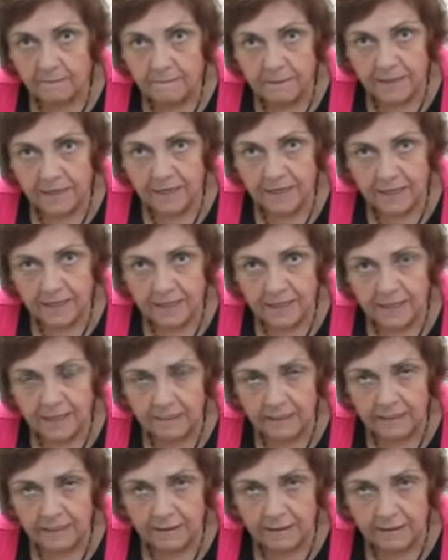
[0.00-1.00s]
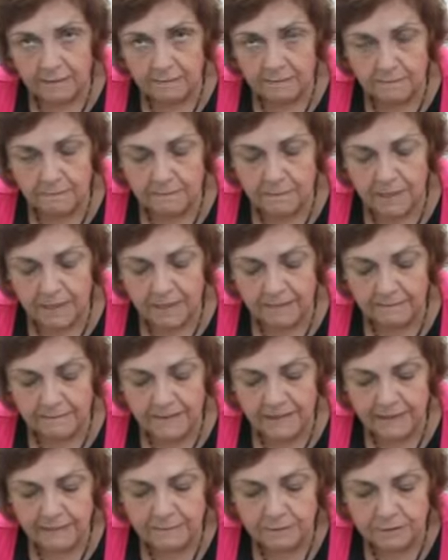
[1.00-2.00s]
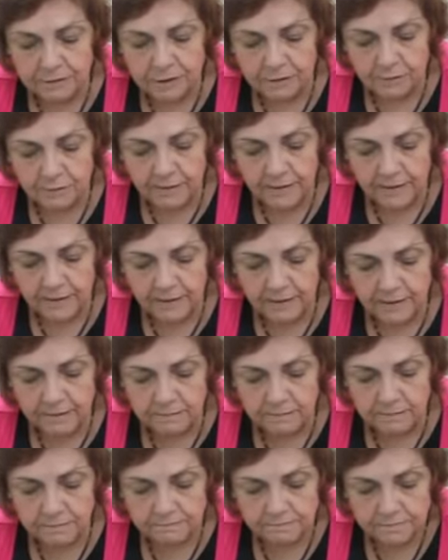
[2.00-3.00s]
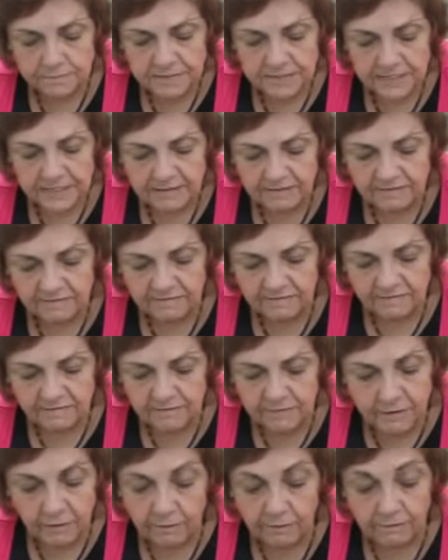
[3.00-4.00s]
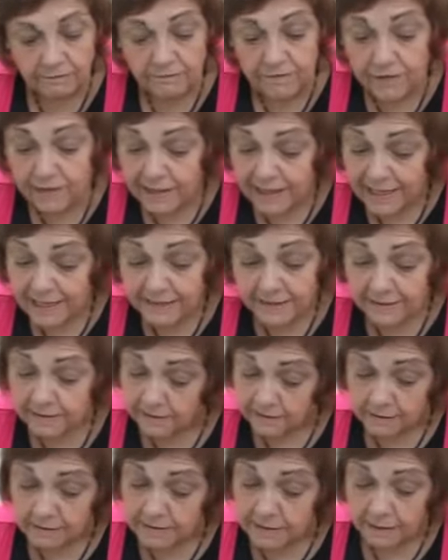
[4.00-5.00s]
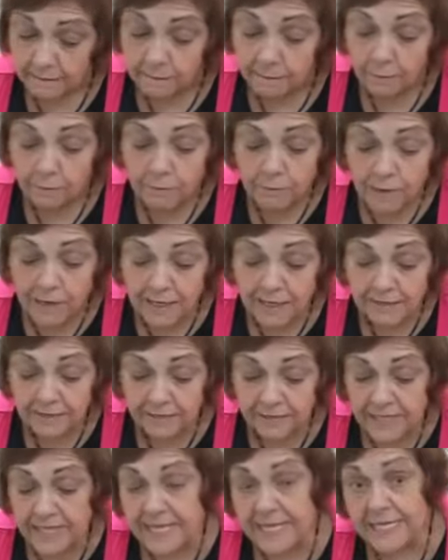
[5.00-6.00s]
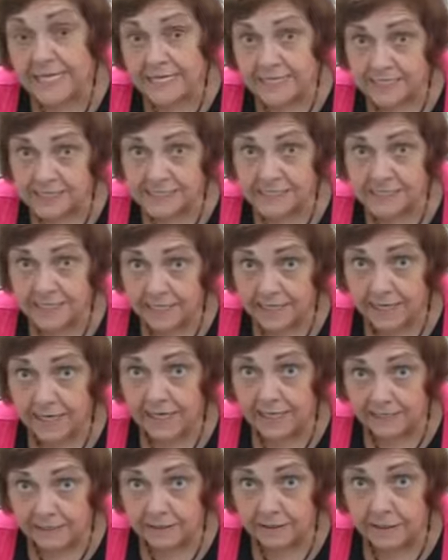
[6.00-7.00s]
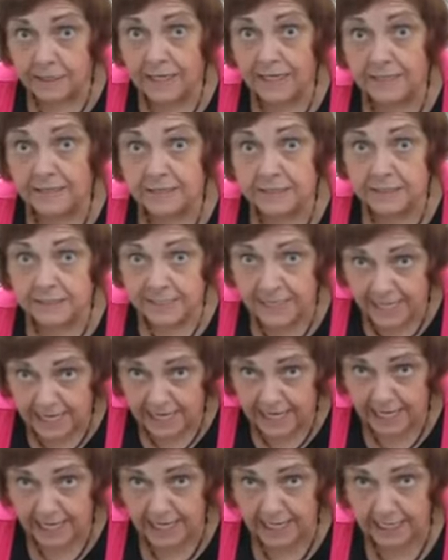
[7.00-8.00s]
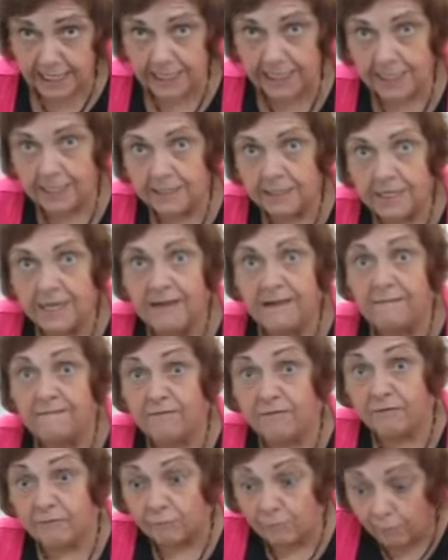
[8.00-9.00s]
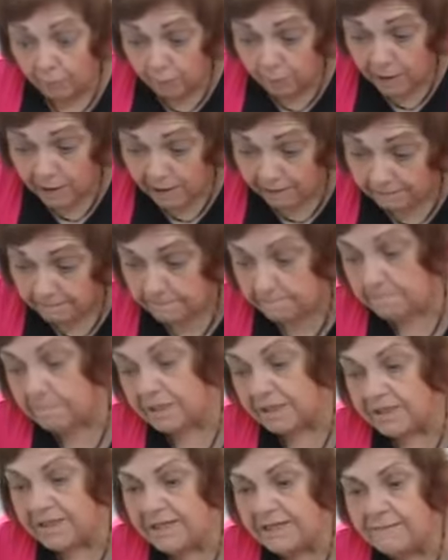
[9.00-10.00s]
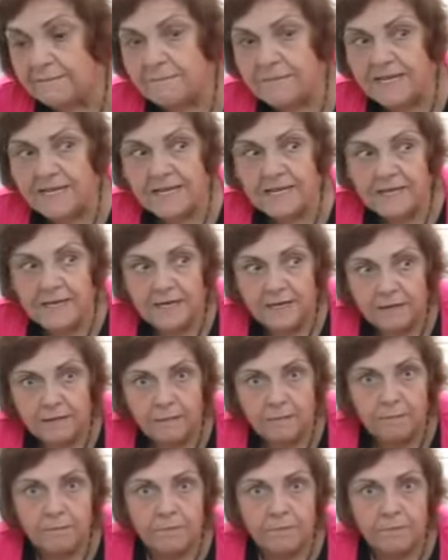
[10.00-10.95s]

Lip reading: but I'm able to wear them and don't feel like. The number one thing is that I not gag and throw up. Believe me,